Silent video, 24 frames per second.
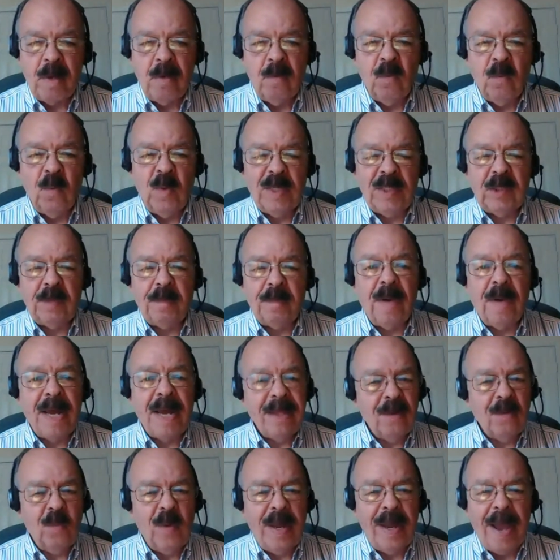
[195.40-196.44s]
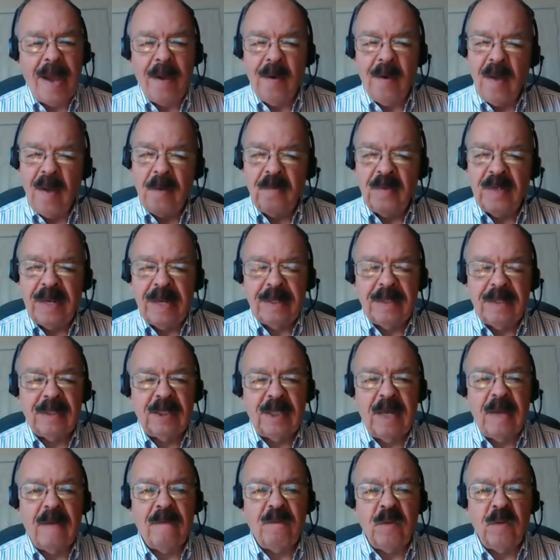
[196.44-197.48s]
Which, by the way, I, I would like to
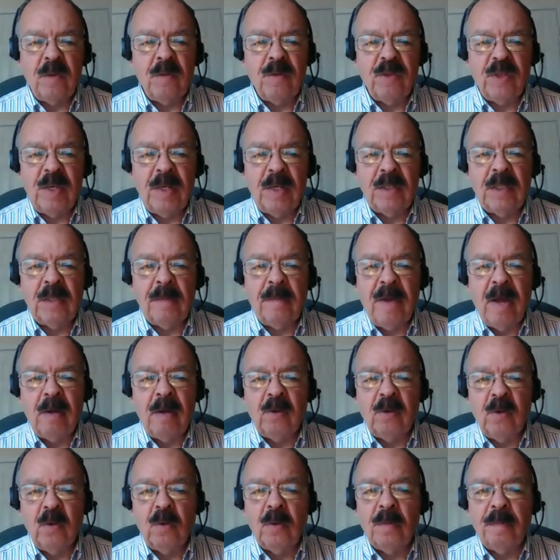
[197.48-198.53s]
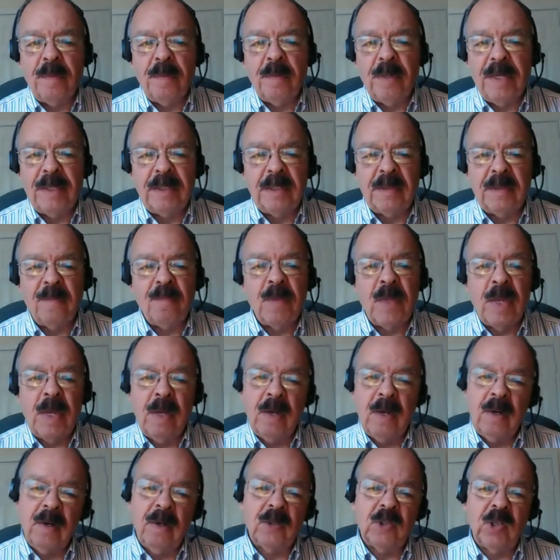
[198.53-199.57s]
say a few things about Google Plus and
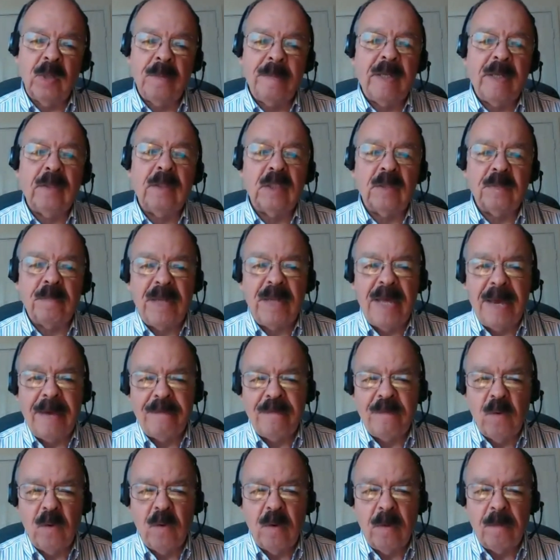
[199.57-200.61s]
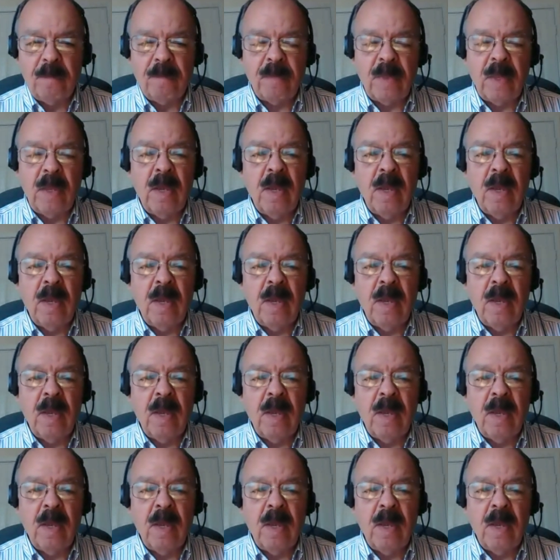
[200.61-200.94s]
also about this platform.